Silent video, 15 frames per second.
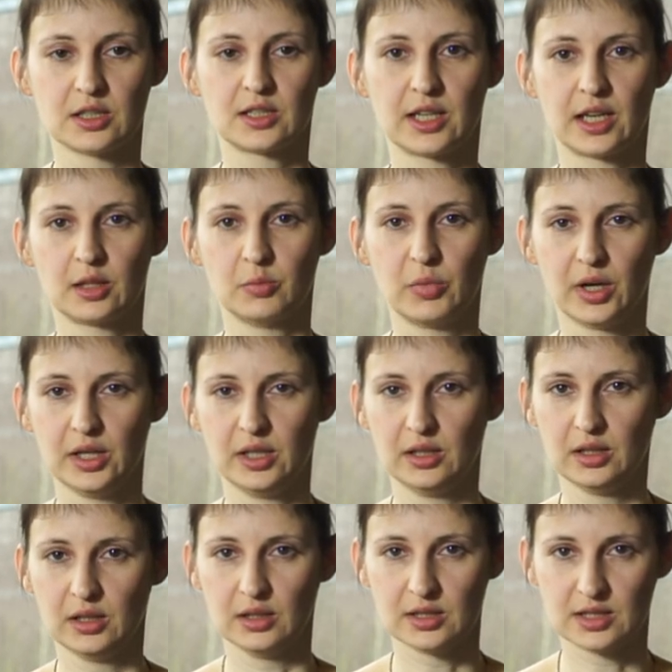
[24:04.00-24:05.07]
are set by
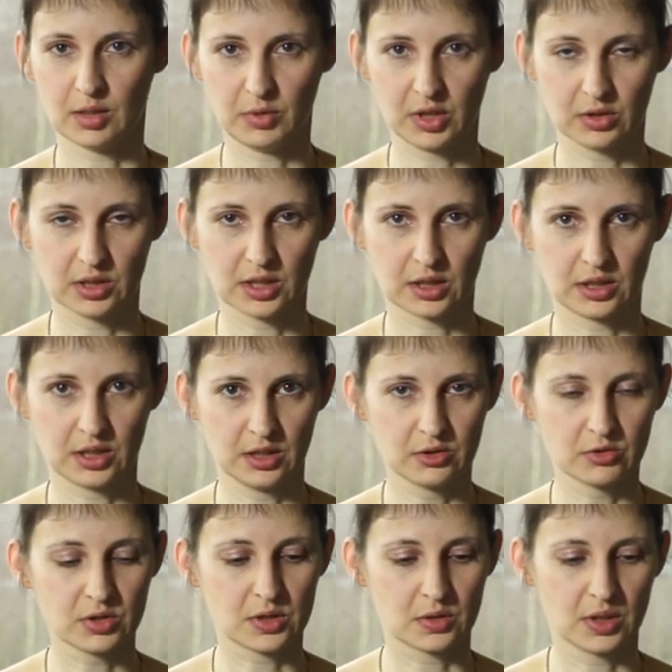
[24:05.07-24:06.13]
the semiconductor
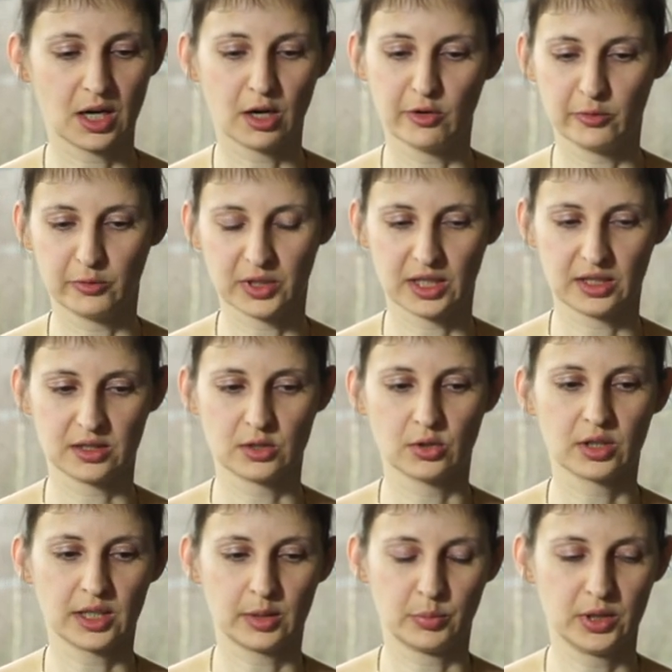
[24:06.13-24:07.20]
industry, however, that is
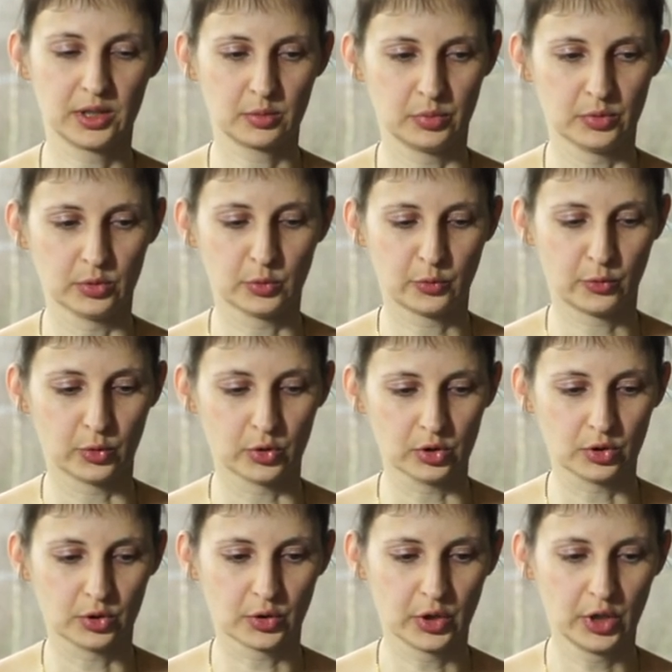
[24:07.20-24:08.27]
not applicable
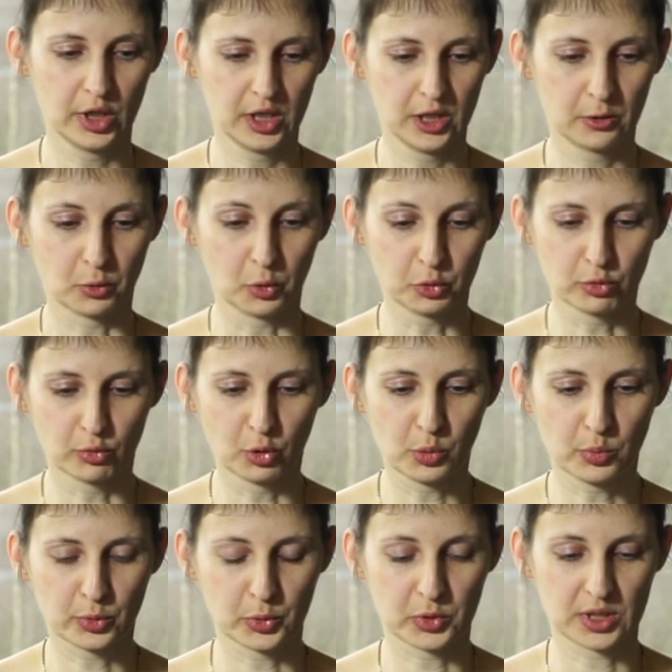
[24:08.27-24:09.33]
for
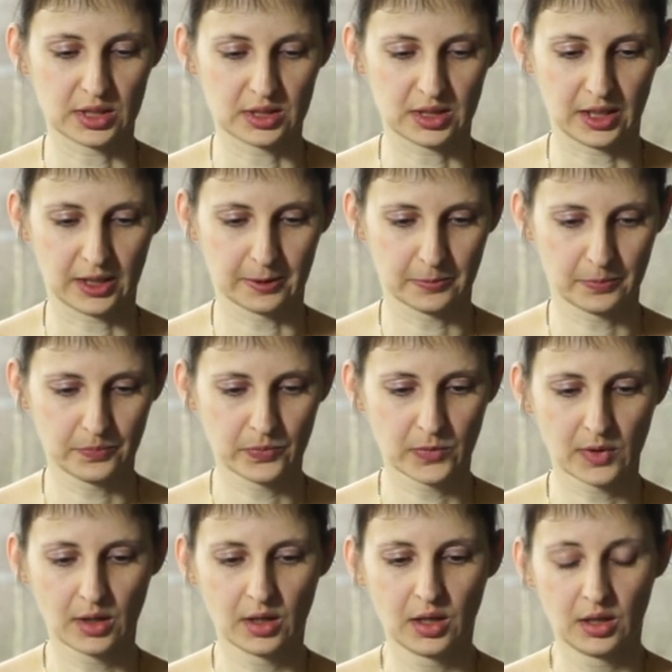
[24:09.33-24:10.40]
roll-to-roll processing.
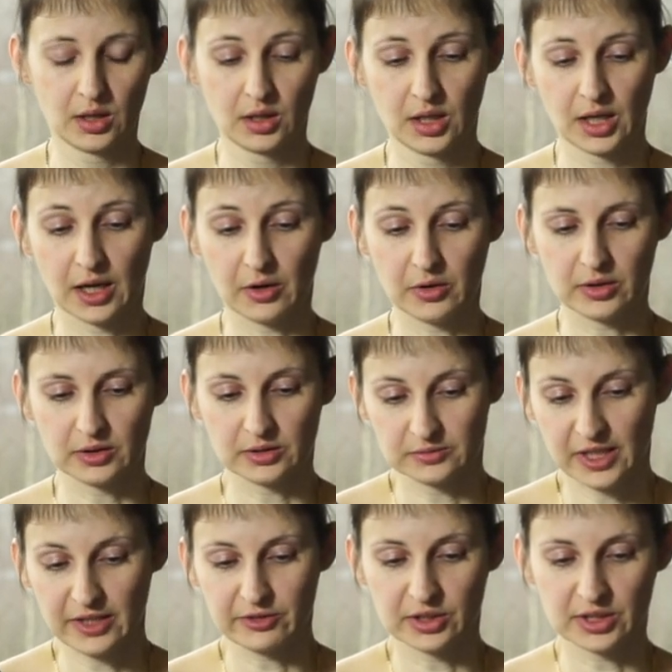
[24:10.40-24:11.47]

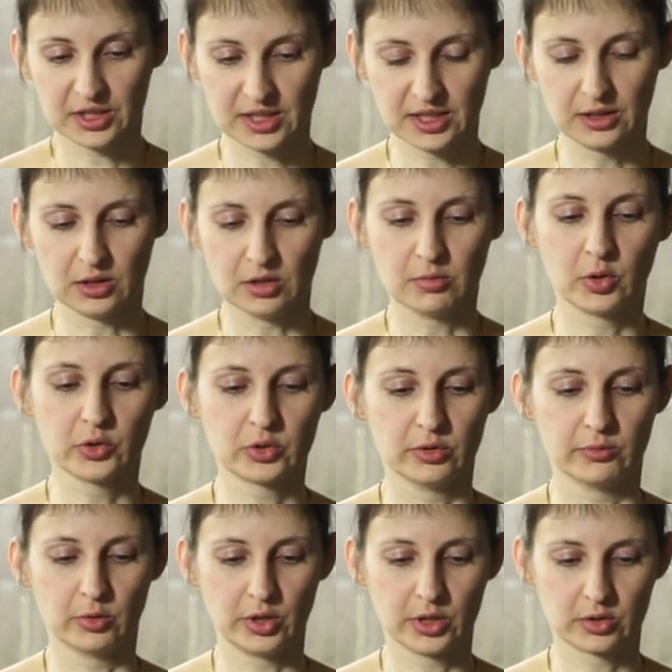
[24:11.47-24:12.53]
However, still you want to
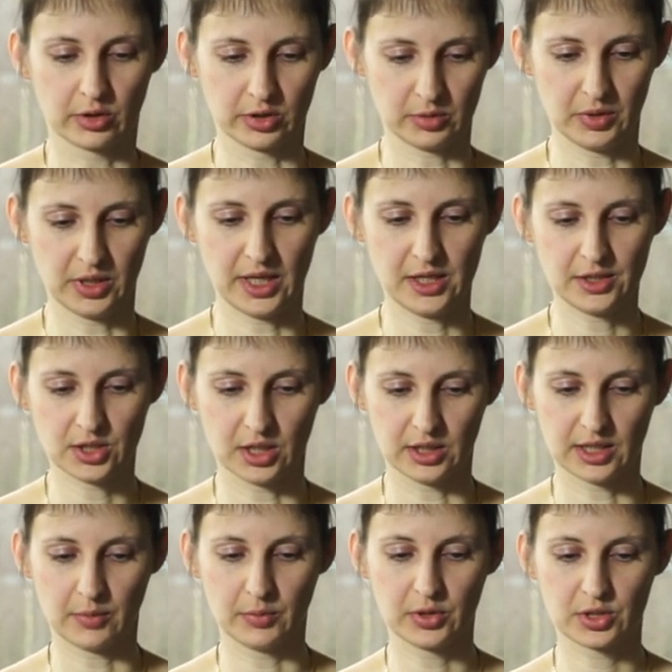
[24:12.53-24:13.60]
avoid contamination
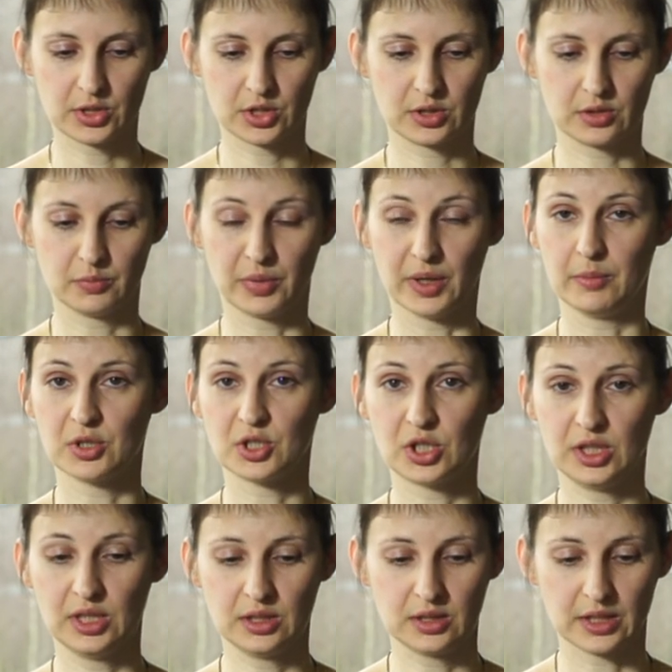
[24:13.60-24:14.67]
and damage by
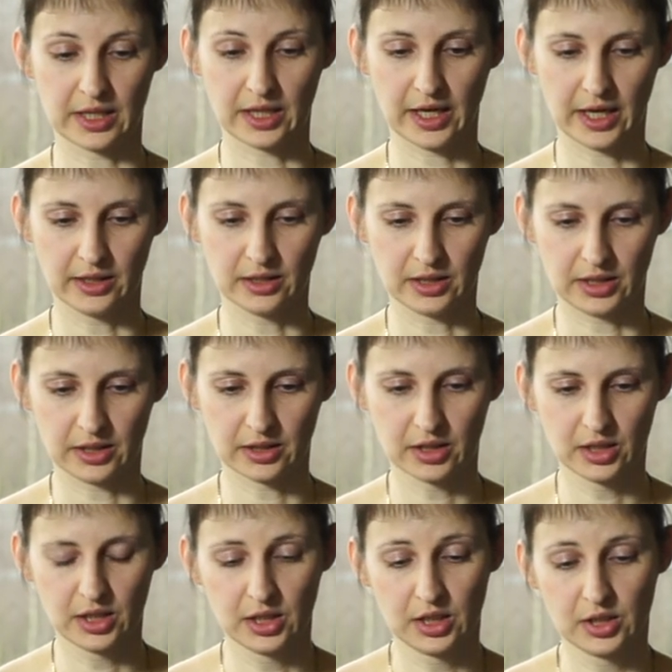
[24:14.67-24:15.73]
machine and
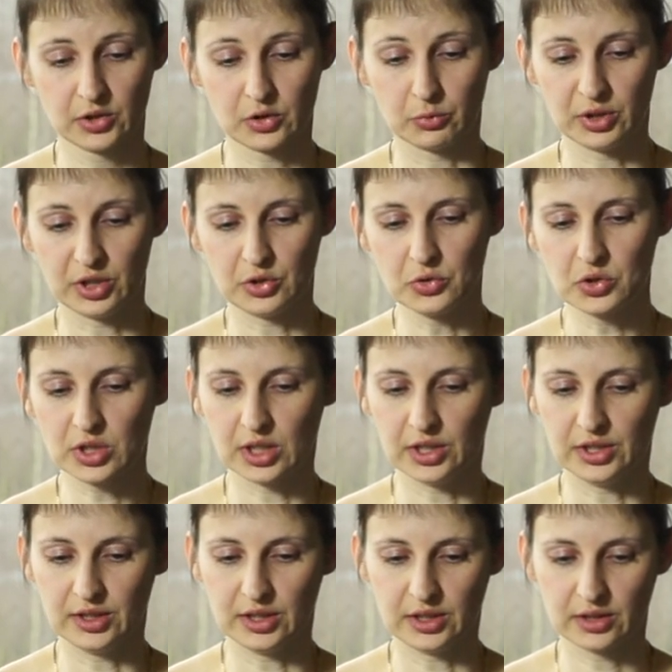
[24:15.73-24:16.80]
handling, to reduce
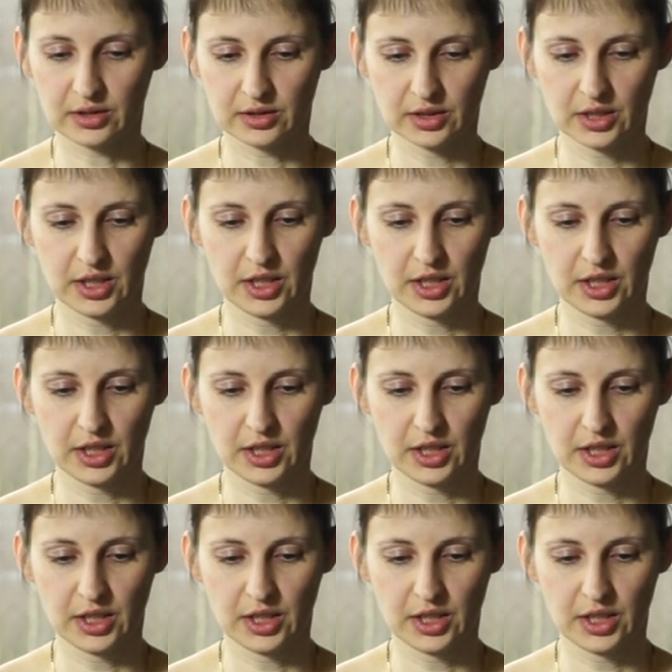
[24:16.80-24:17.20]
cleaning,